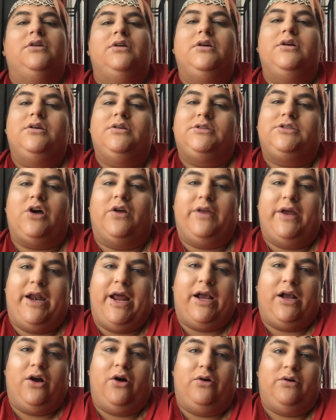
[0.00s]
So then I
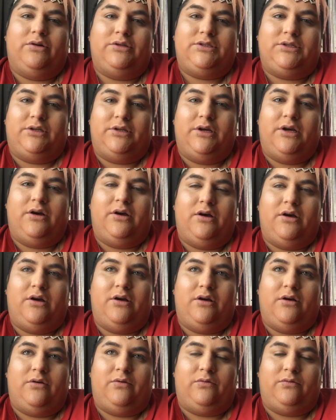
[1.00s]
go to
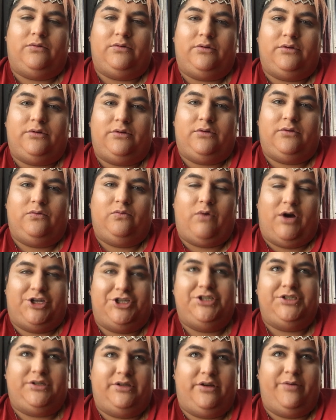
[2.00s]
the
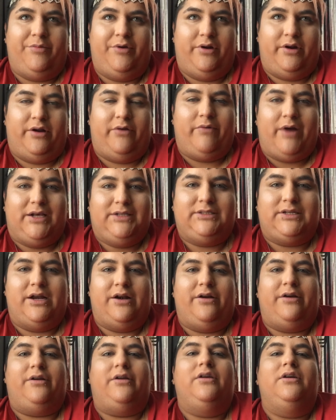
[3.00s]
Washington Community Rec
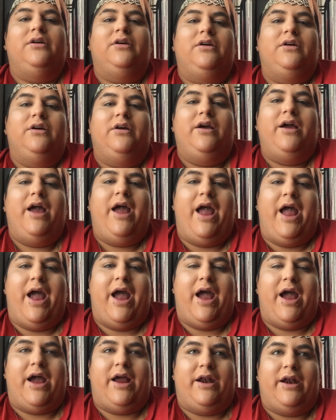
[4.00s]
Center,
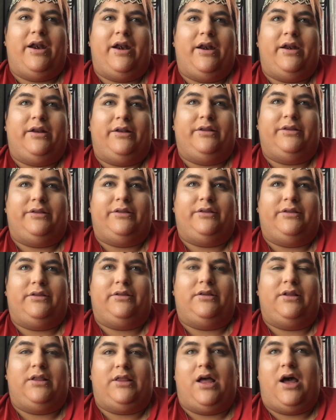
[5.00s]
and
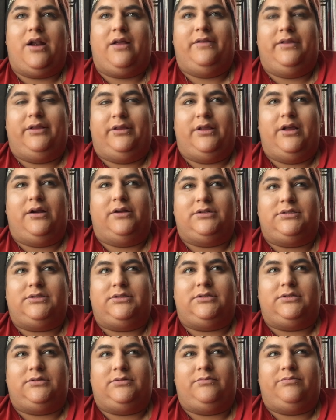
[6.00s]
a lot of there's
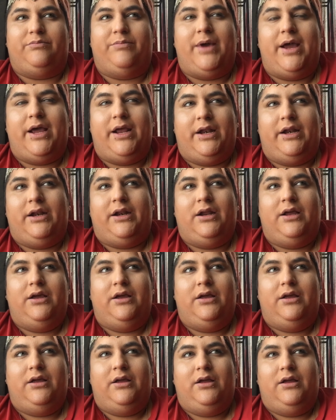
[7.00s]
been
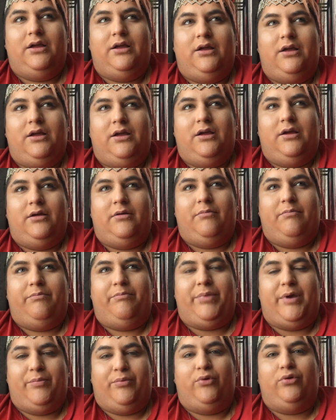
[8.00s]

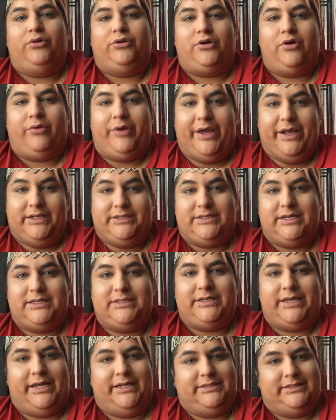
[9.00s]
people who throw quinces
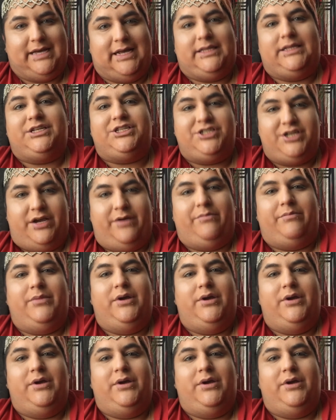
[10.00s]
inside the gym.